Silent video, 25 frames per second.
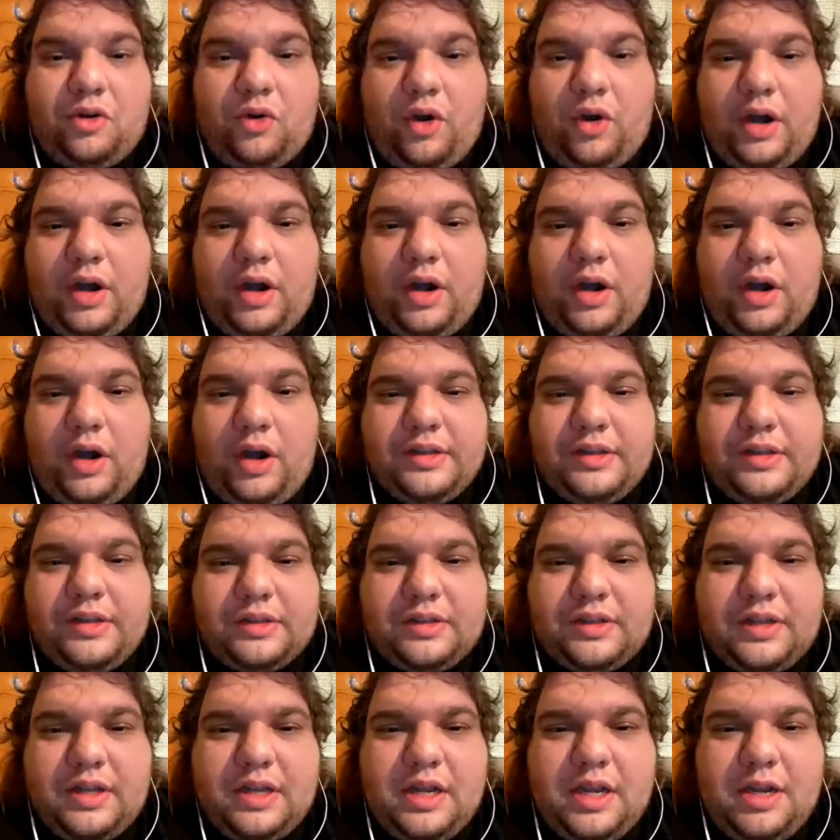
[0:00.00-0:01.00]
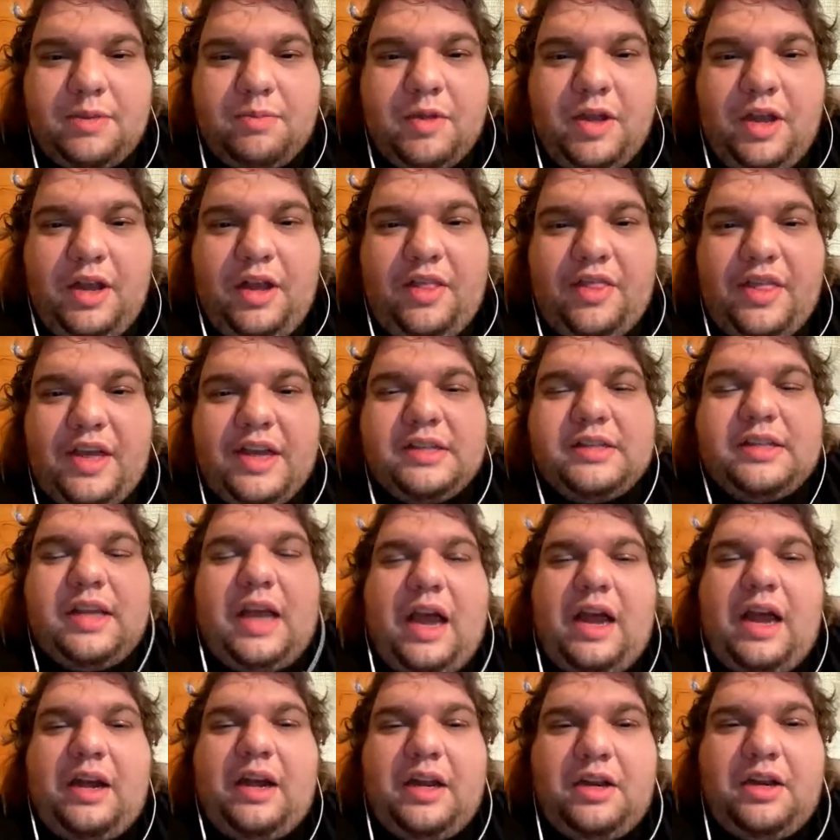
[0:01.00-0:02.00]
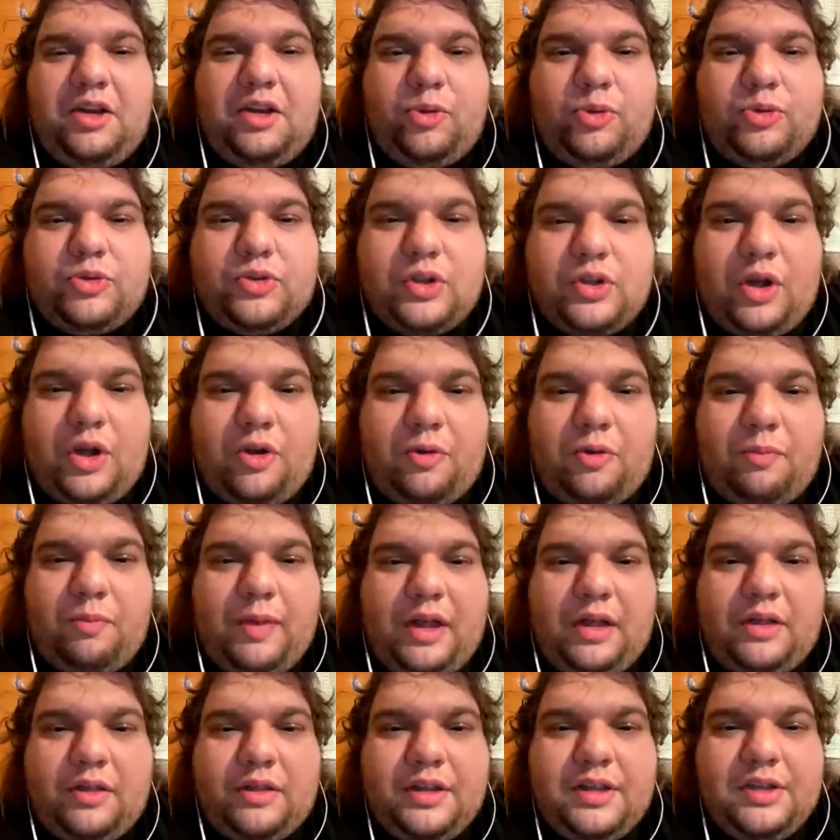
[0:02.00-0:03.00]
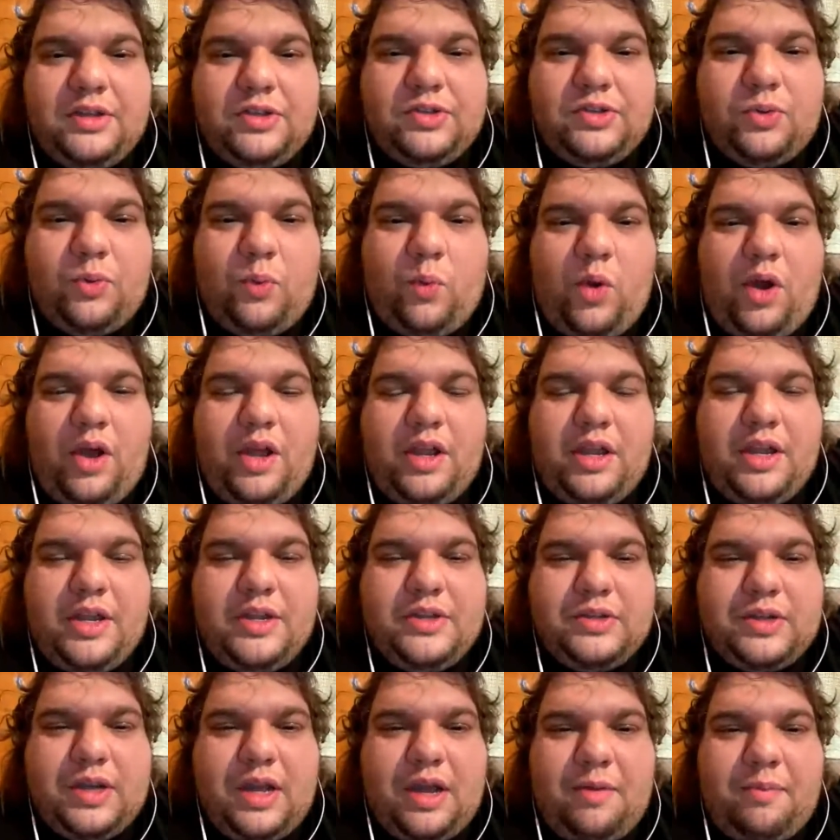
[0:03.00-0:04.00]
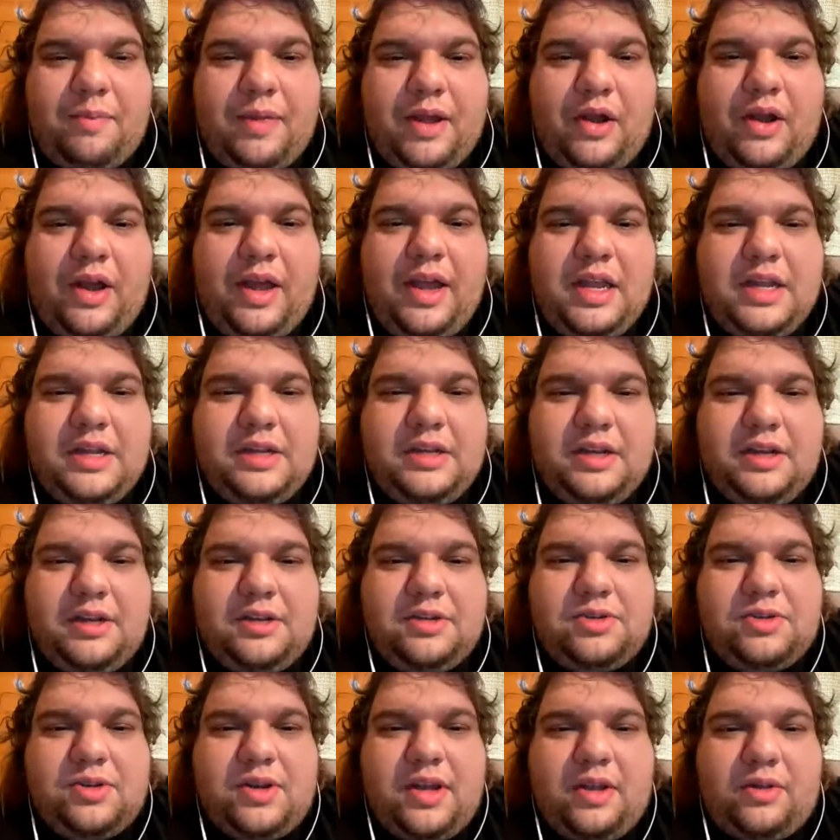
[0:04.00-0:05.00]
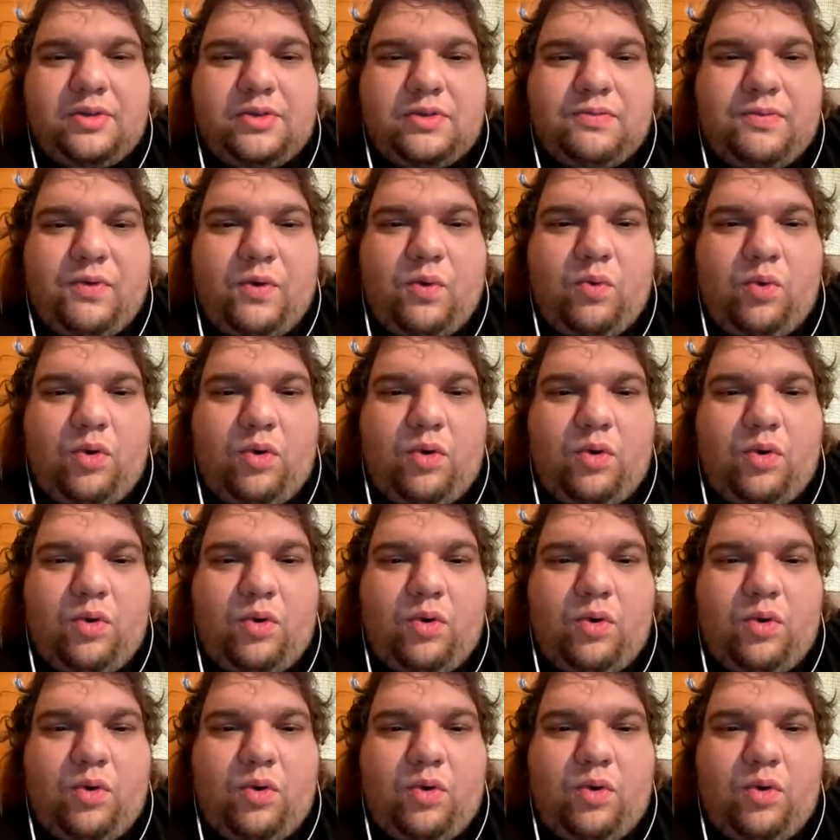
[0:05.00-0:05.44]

great as a team. That tight end you was talking about leads the way. He's got about 8 touchdowns for